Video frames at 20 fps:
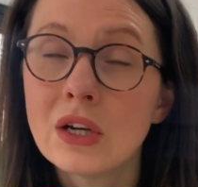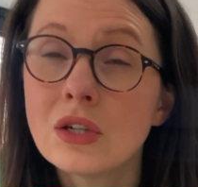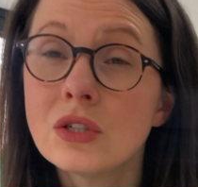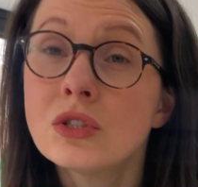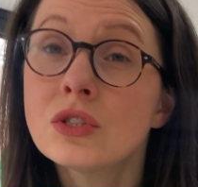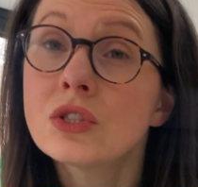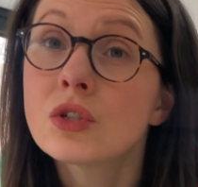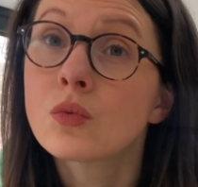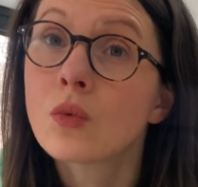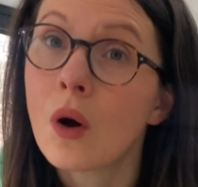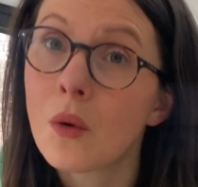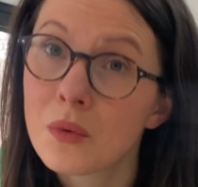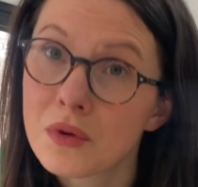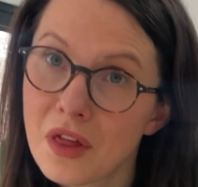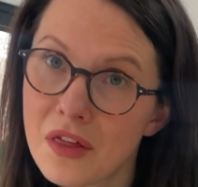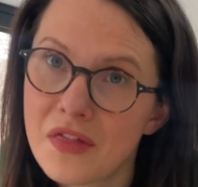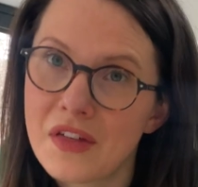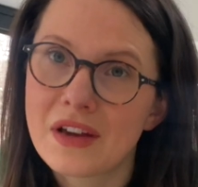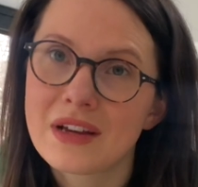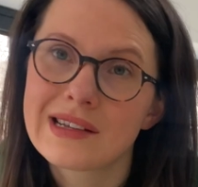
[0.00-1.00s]
So what were the
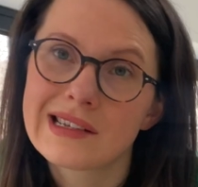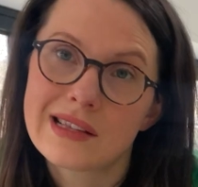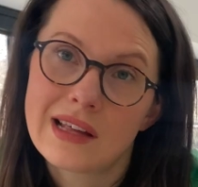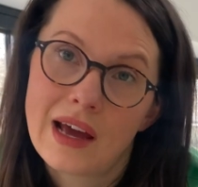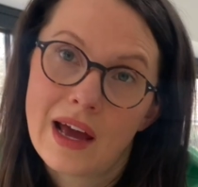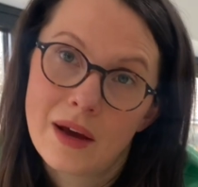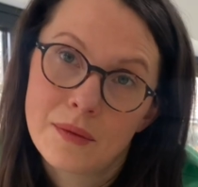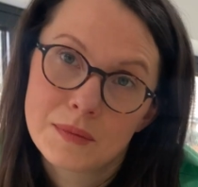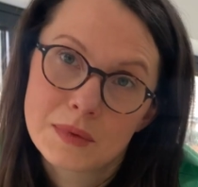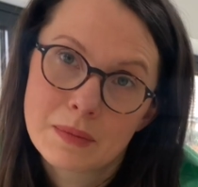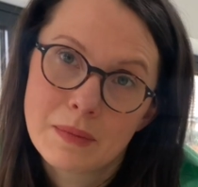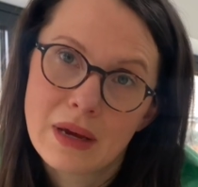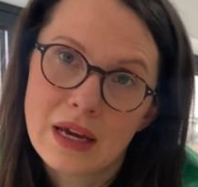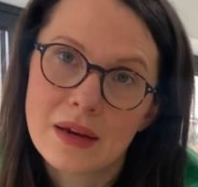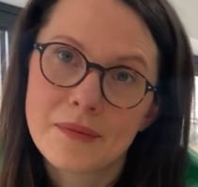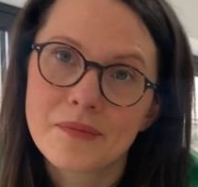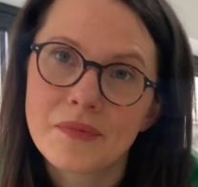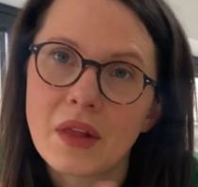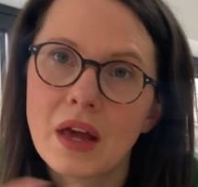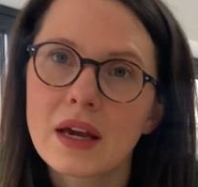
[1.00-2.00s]
things that helped
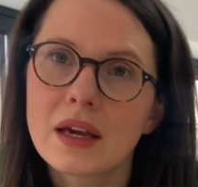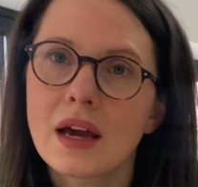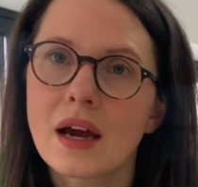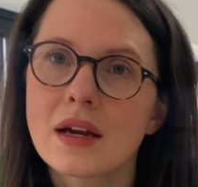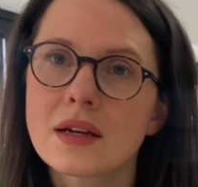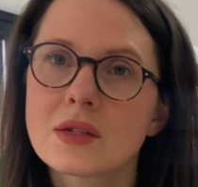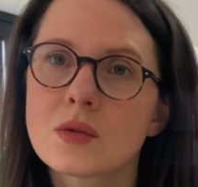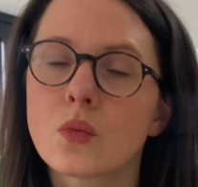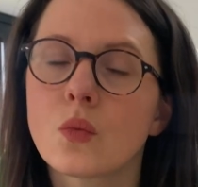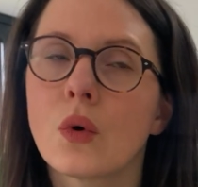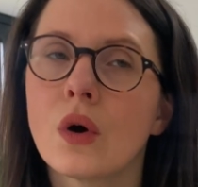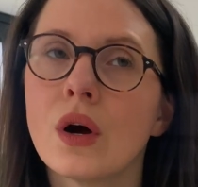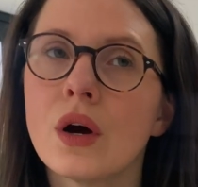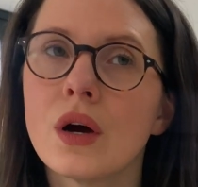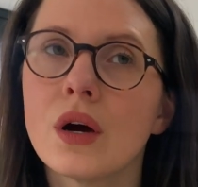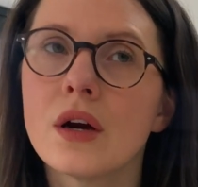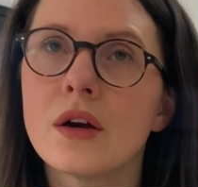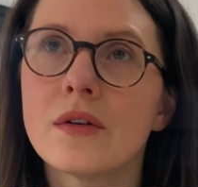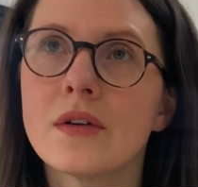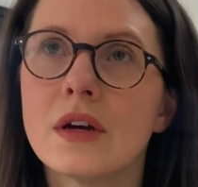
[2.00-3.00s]
me, I guess,
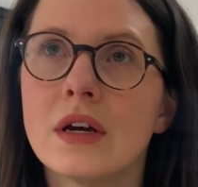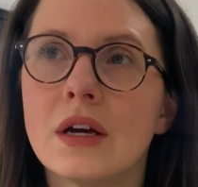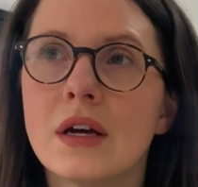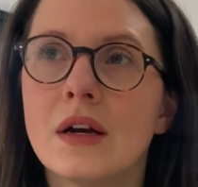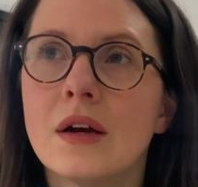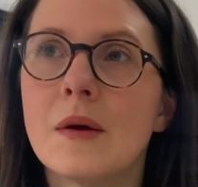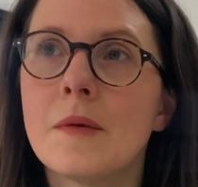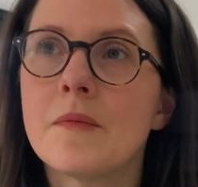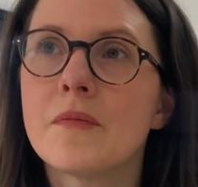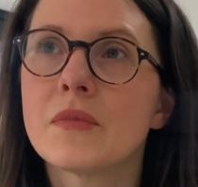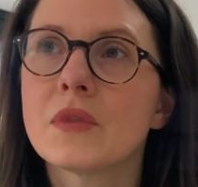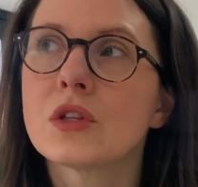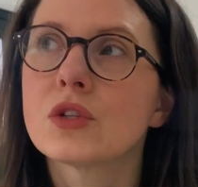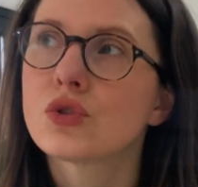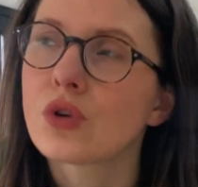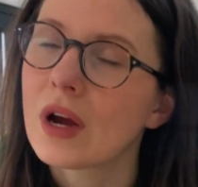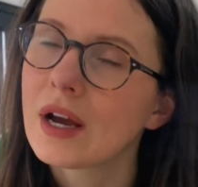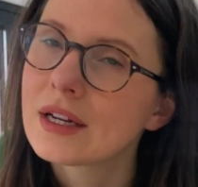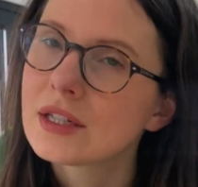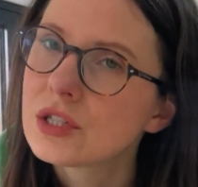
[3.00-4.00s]
were
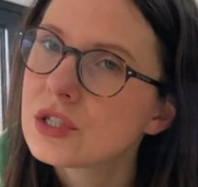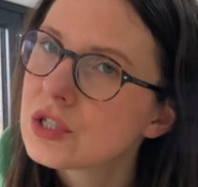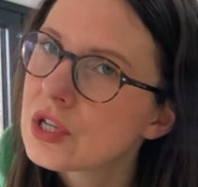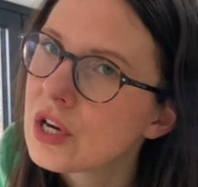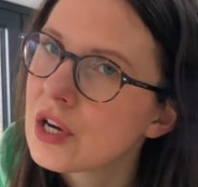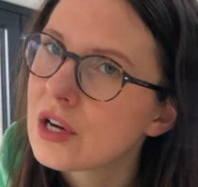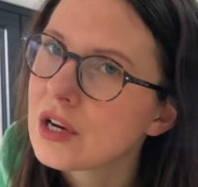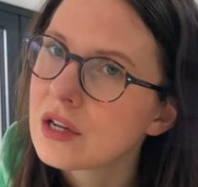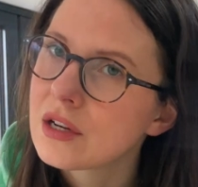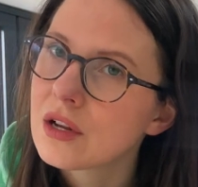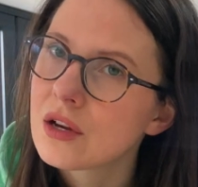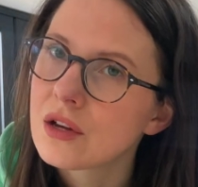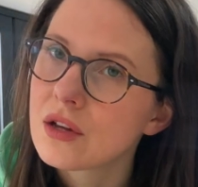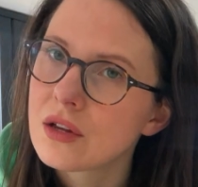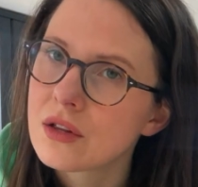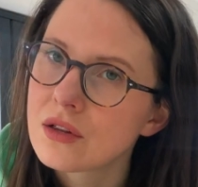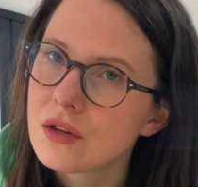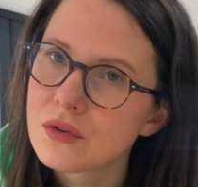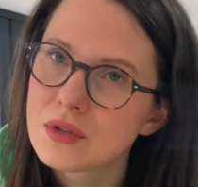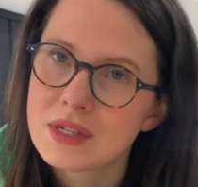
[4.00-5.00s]
trying to
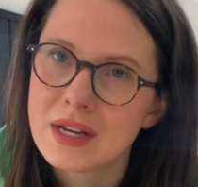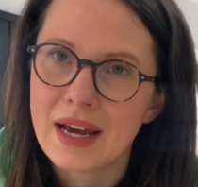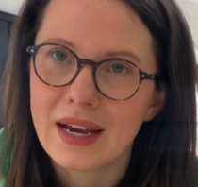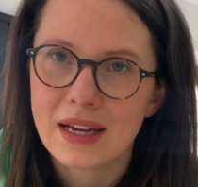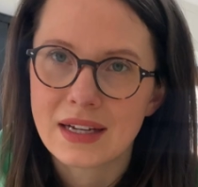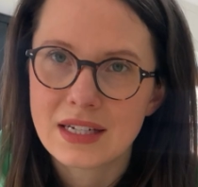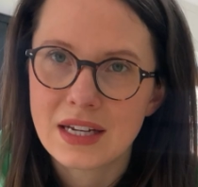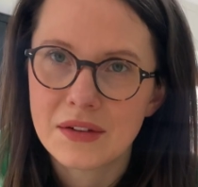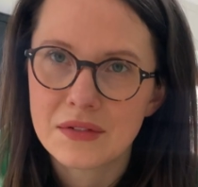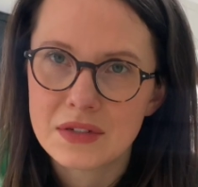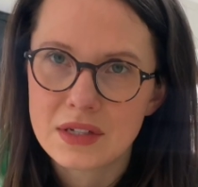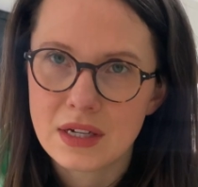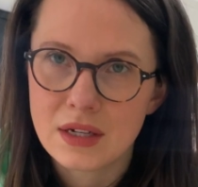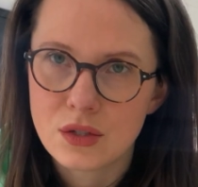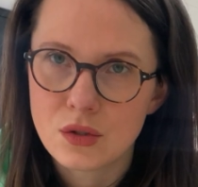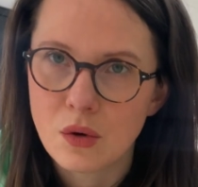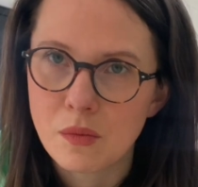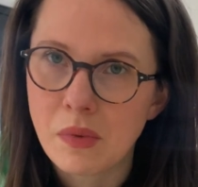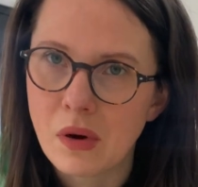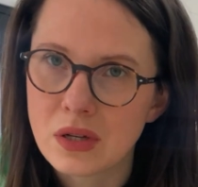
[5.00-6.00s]
turn those negatives
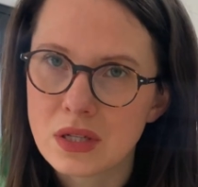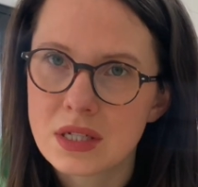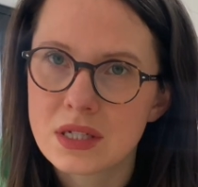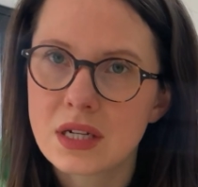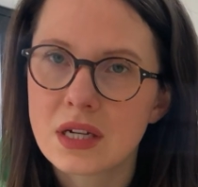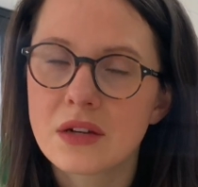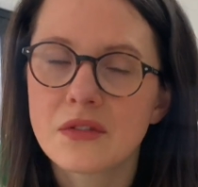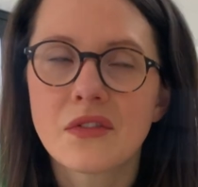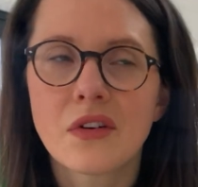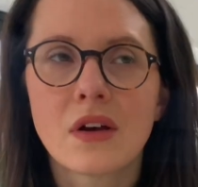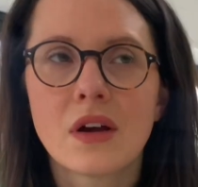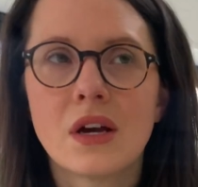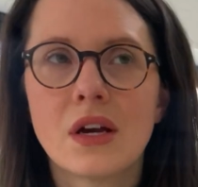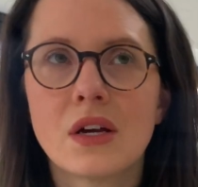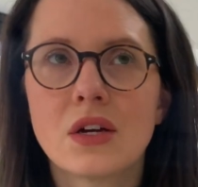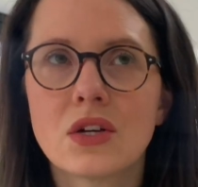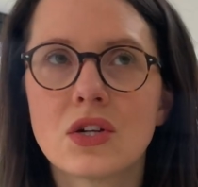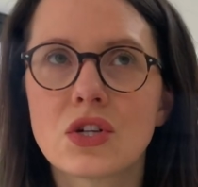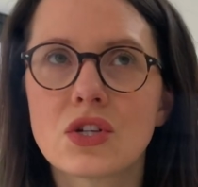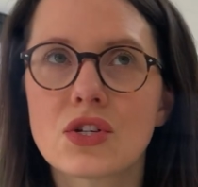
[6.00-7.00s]
into a positive.
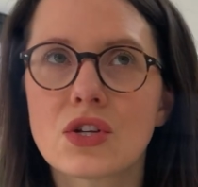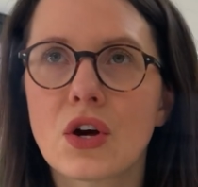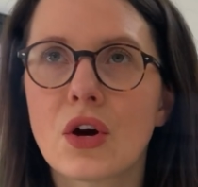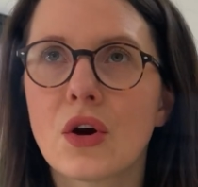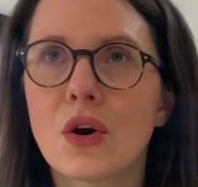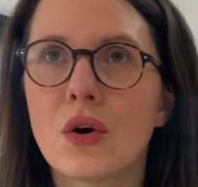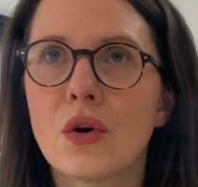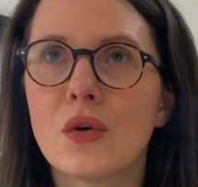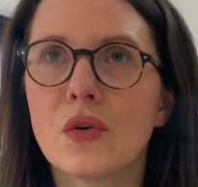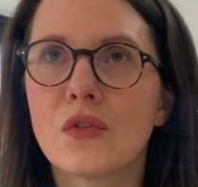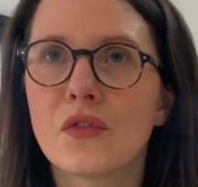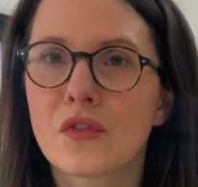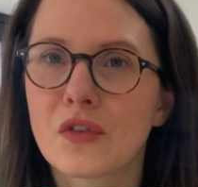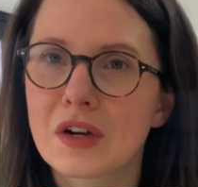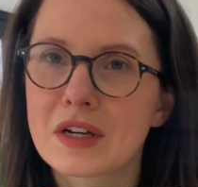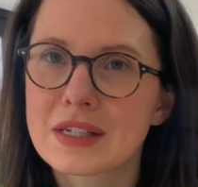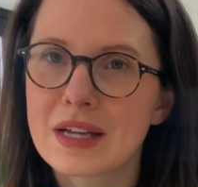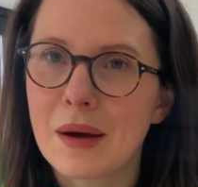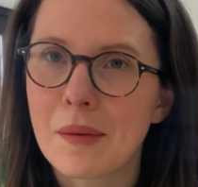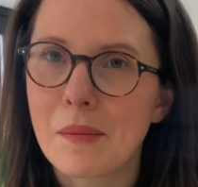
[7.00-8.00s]
So for
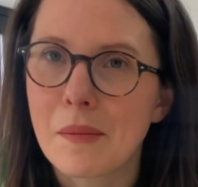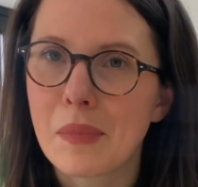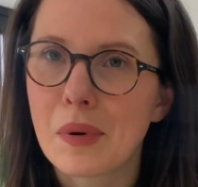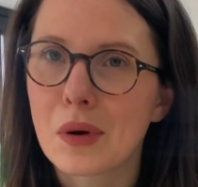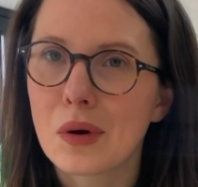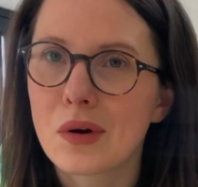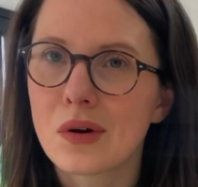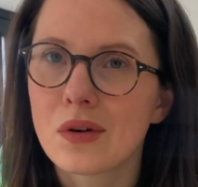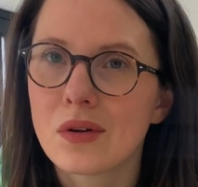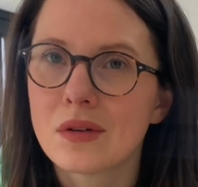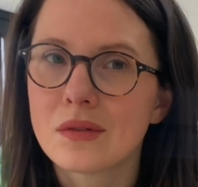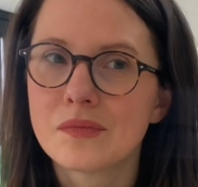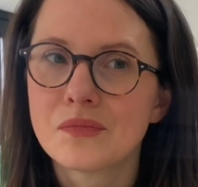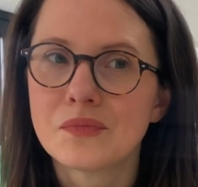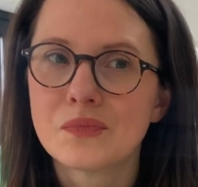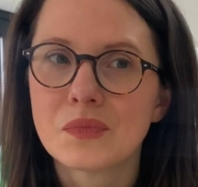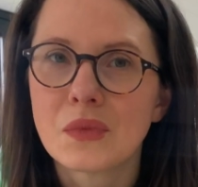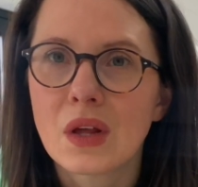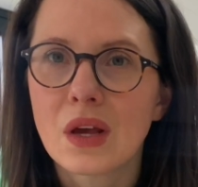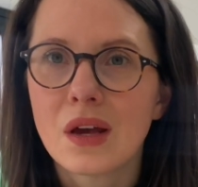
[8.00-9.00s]

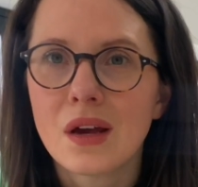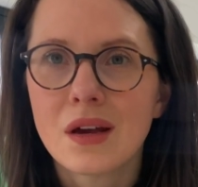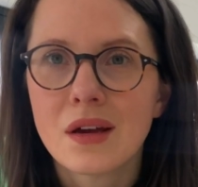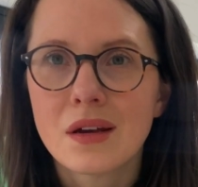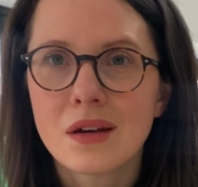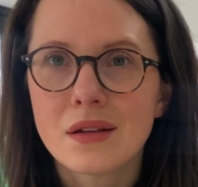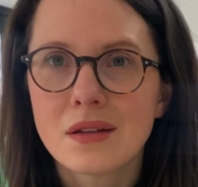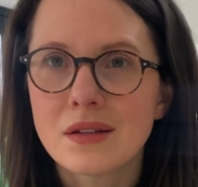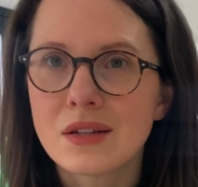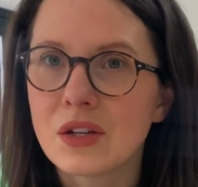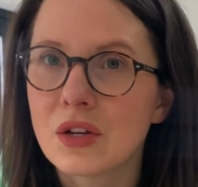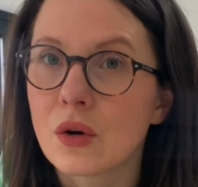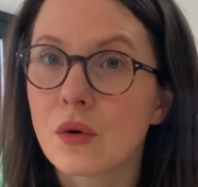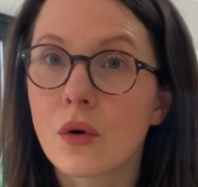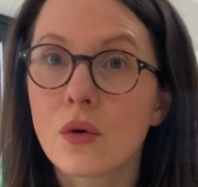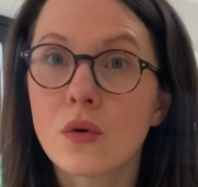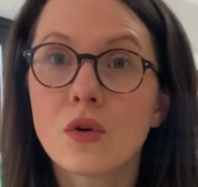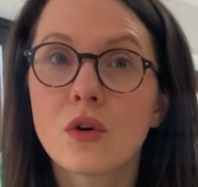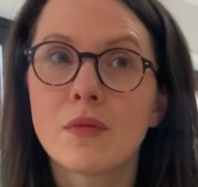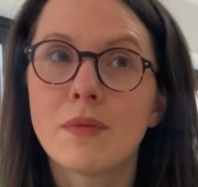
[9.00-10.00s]
example, you know,
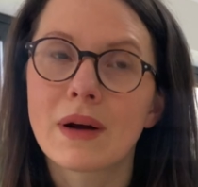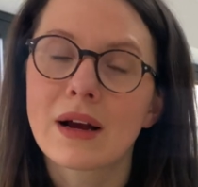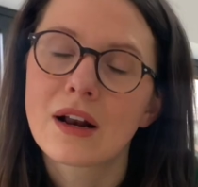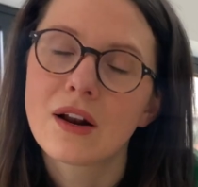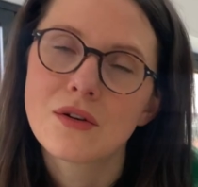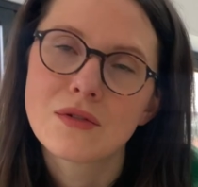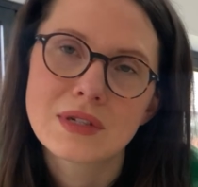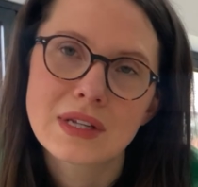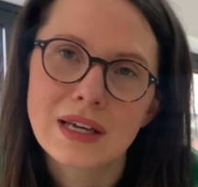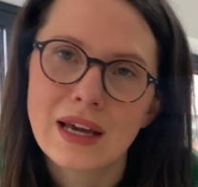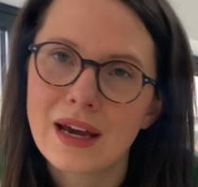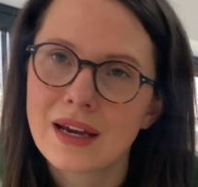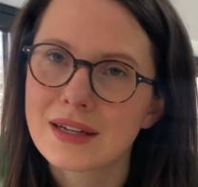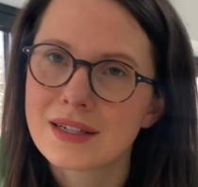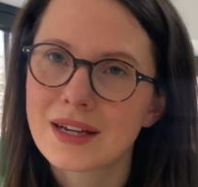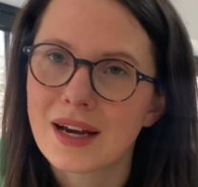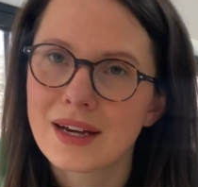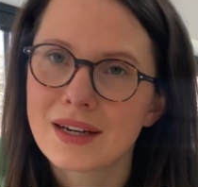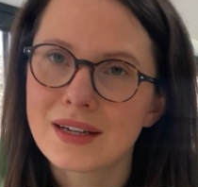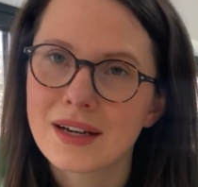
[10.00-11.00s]
oh, my clothes are getting
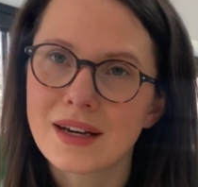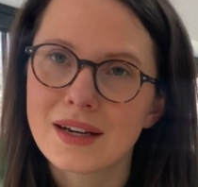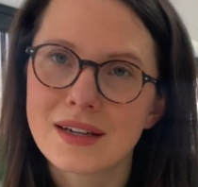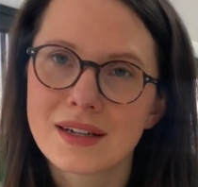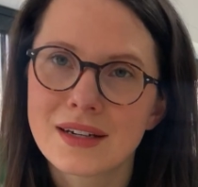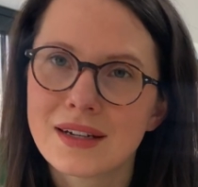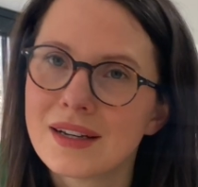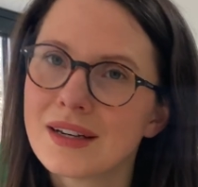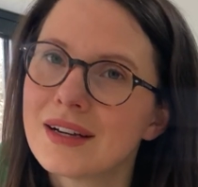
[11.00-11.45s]
tighter.